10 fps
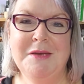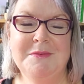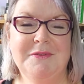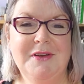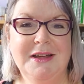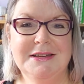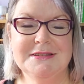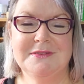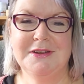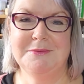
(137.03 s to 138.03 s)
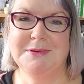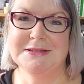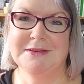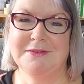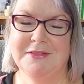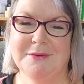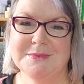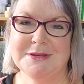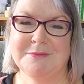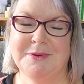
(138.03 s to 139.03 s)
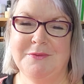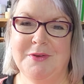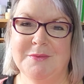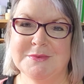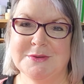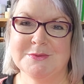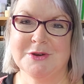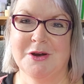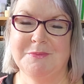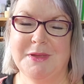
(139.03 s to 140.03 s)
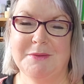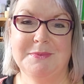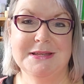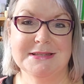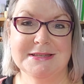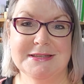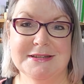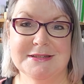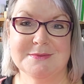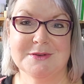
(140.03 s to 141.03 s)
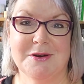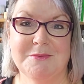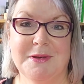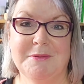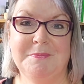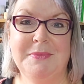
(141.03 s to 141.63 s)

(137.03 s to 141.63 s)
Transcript: But if you like this video, please give it a thumbs up. And if you haven't subscribed yet, please consider subscribing.